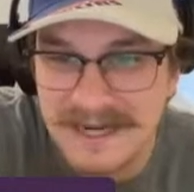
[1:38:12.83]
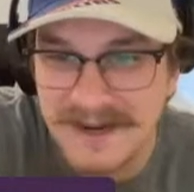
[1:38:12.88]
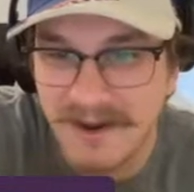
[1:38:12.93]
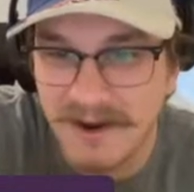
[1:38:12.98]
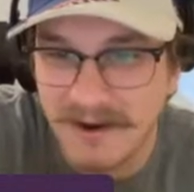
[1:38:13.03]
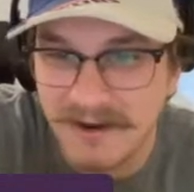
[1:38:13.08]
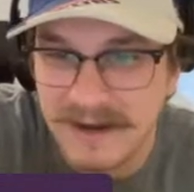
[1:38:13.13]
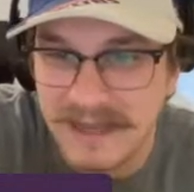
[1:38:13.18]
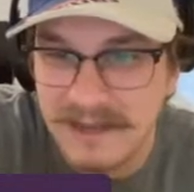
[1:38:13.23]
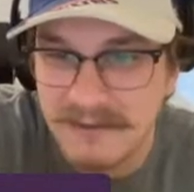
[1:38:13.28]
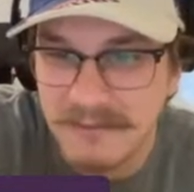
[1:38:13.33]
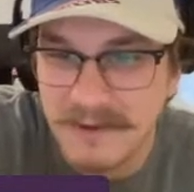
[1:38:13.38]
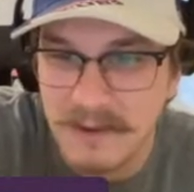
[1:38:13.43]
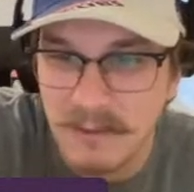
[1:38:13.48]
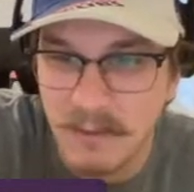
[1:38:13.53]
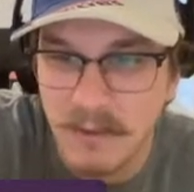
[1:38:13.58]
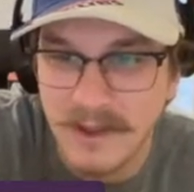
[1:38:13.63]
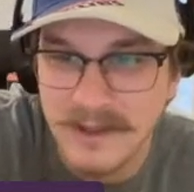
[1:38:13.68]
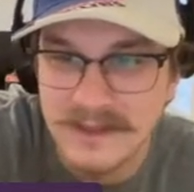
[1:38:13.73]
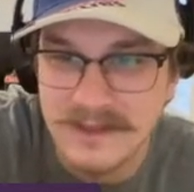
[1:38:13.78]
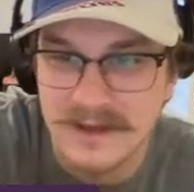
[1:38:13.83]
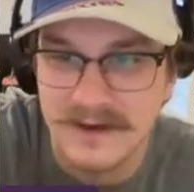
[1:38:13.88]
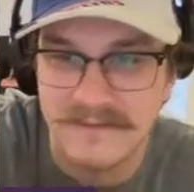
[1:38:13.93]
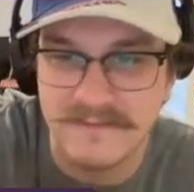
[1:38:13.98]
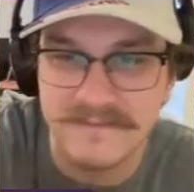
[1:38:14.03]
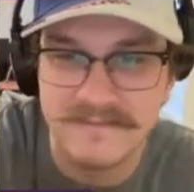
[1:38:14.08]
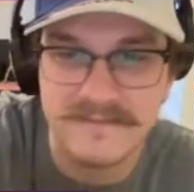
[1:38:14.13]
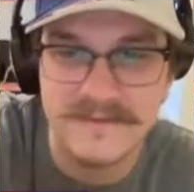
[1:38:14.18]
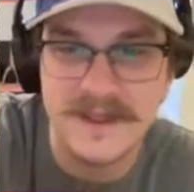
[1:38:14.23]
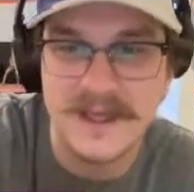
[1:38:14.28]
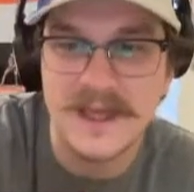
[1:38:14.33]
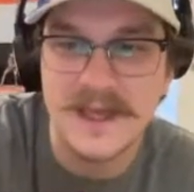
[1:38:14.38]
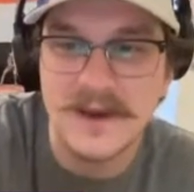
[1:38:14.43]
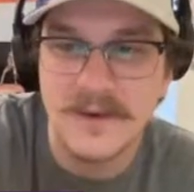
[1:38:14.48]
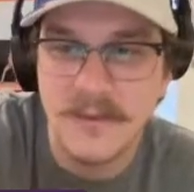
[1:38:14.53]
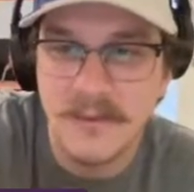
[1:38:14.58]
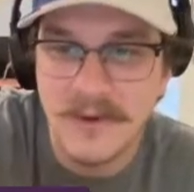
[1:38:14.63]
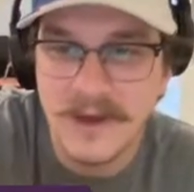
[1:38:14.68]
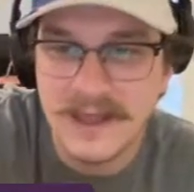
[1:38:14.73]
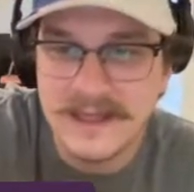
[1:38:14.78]
hard hit rate.
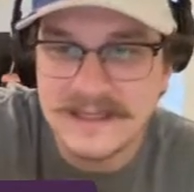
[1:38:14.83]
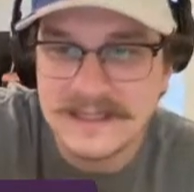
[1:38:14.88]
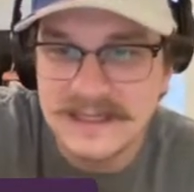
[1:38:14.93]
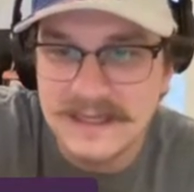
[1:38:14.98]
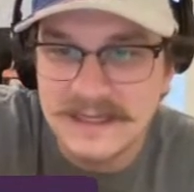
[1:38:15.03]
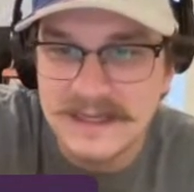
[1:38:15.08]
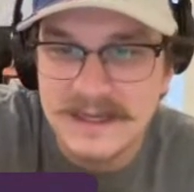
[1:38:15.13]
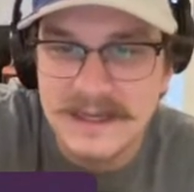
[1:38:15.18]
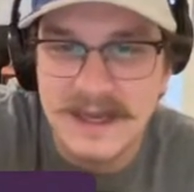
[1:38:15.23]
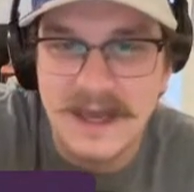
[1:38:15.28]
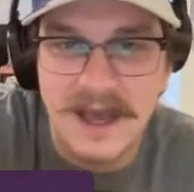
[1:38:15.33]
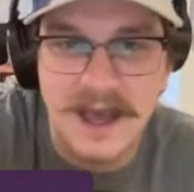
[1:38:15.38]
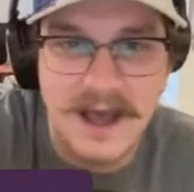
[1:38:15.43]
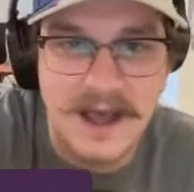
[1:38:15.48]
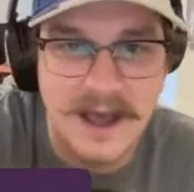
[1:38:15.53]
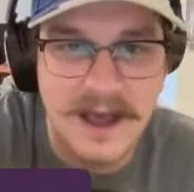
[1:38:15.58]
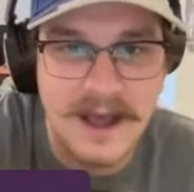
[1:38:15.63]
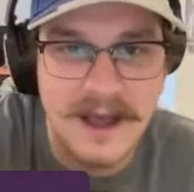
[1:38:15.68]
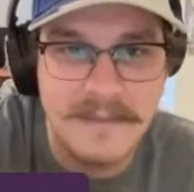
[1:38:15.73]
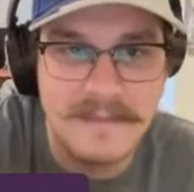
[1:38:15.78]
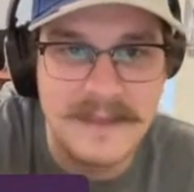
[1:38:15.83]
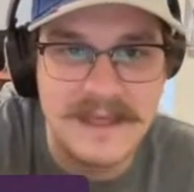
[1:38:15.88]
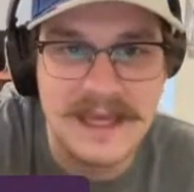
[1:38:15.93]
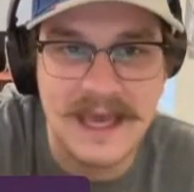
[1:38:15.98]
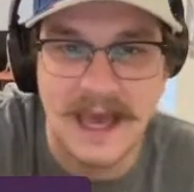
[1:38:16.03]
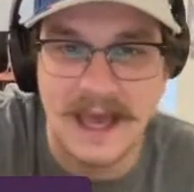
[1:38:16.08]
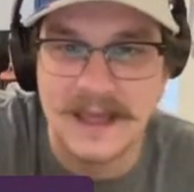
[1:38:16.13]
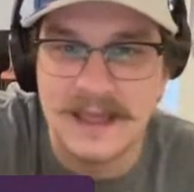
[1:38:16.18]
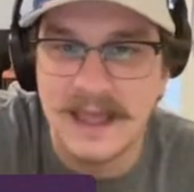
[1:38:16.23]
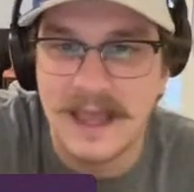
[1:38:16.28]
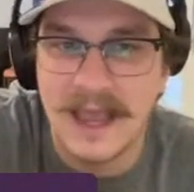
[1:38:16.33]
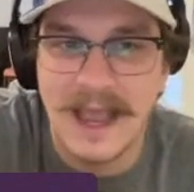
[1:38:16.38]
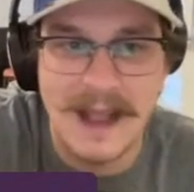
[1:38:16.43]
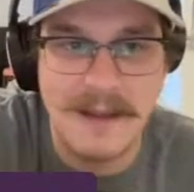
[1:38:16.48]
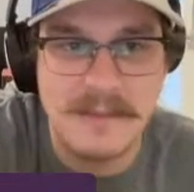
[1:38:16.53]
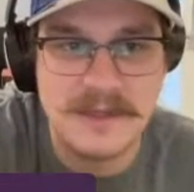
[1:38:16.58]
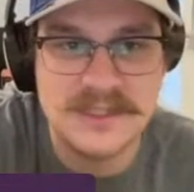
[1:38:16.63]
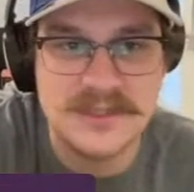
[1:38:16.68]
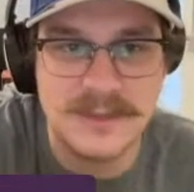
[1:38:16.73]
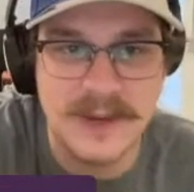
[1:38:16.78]
What? Yeah.
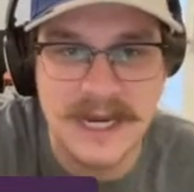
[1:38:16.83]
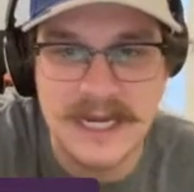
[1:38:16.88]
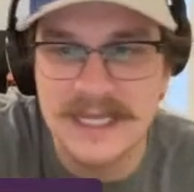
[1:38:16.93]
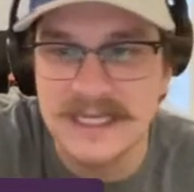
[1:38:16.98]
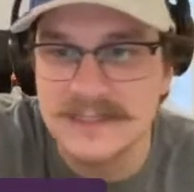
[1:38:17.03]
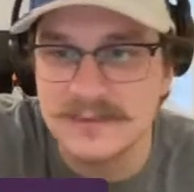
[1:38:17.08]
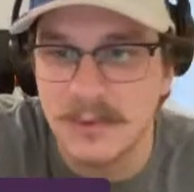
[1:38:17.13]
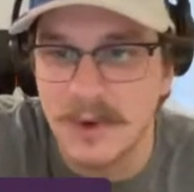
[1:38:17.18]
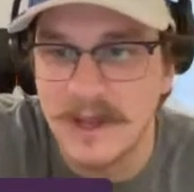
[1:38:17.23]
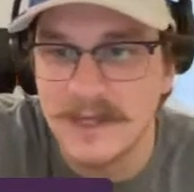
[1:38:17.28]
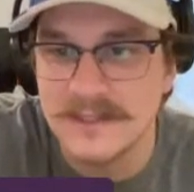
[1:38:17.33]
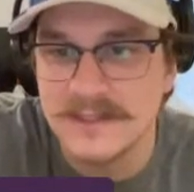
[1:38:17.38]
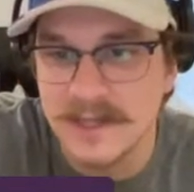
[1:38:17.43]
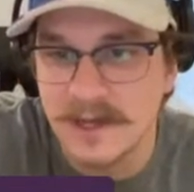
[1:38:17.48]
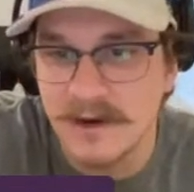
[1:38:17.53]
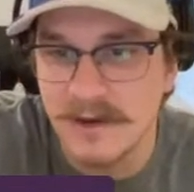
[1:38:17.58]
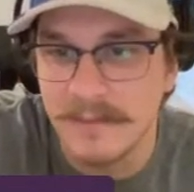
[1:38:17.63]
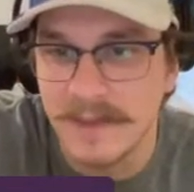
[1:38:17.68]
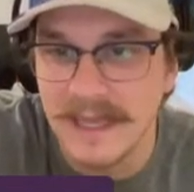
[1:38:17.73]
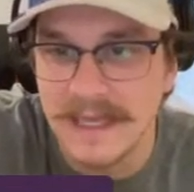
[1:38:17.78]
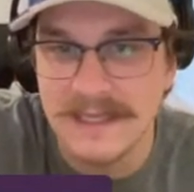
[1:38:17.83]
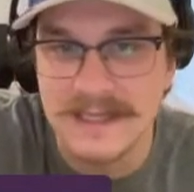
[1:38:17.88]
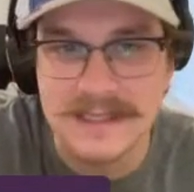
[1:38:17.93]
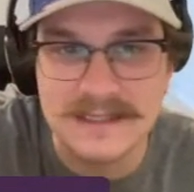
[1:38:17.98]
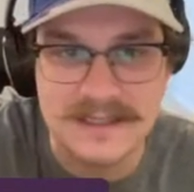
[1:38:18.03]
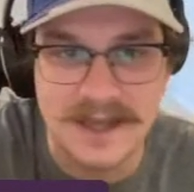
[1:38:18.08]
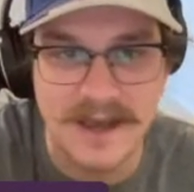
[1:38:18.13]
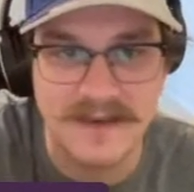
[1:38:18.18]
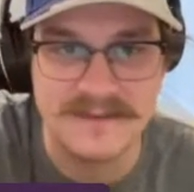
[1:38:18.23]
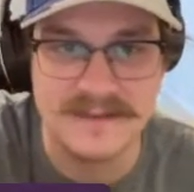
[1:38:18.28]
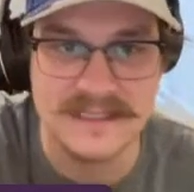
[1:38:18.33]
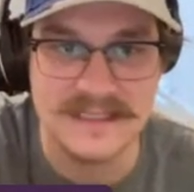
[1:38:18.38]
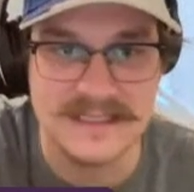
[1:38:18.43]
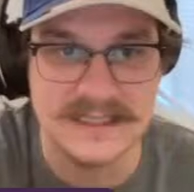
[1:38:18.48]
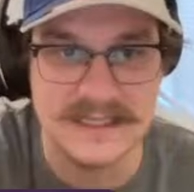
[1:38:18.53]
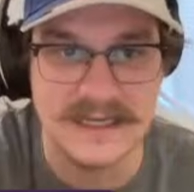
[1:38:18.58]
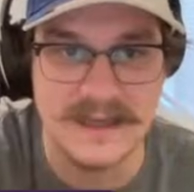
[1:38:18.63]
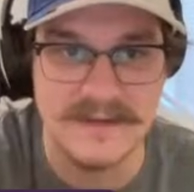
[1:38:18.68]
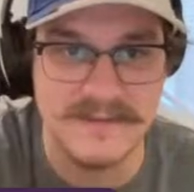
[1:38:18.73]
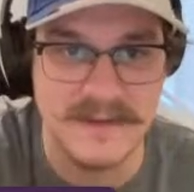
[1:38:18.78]
How much money is Juan Soto making this
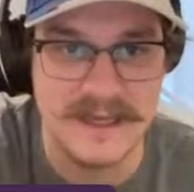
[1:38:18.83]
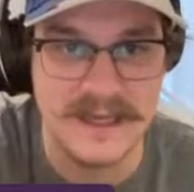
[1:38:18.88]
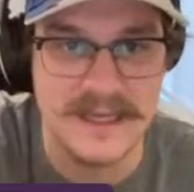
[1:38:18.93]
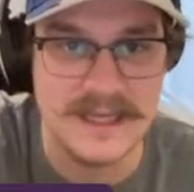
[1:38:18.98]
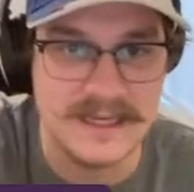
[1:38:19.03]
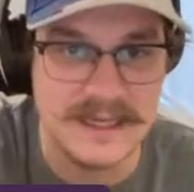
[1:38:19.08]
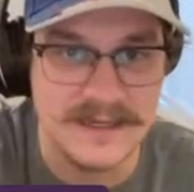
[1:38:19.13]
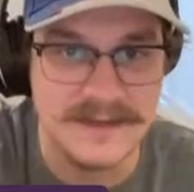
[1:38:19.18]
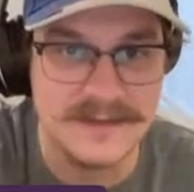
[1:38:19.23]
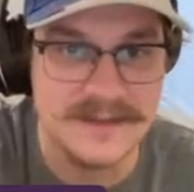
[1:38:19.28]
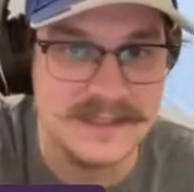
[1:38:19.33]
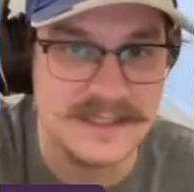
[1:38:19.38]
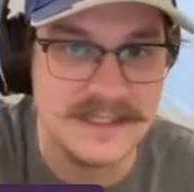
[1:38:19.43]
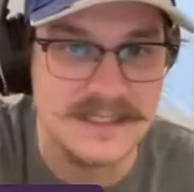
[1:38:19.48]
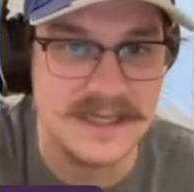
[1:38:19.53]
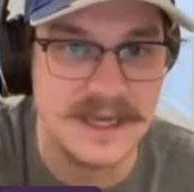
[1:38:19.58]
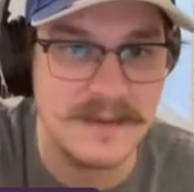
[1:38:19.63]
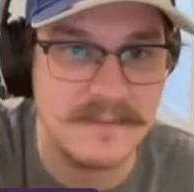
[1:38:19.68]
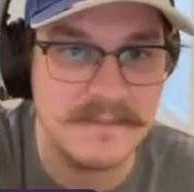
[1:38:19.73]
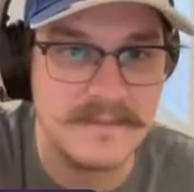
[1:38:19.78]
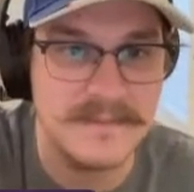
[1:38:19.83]
offseason if he continues this up?